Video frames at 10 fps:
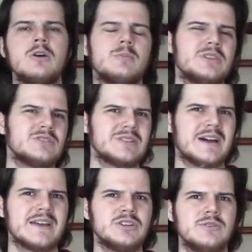But there's a
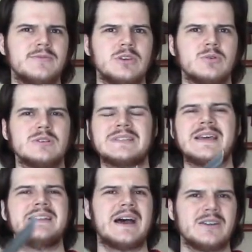lot of new viewers,
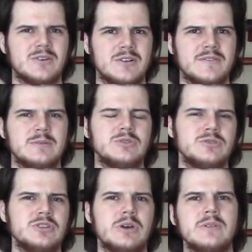and not all of them
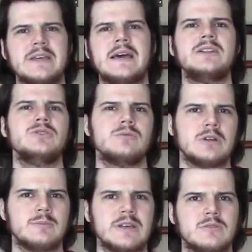do know that I do
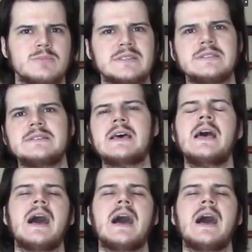run my own business.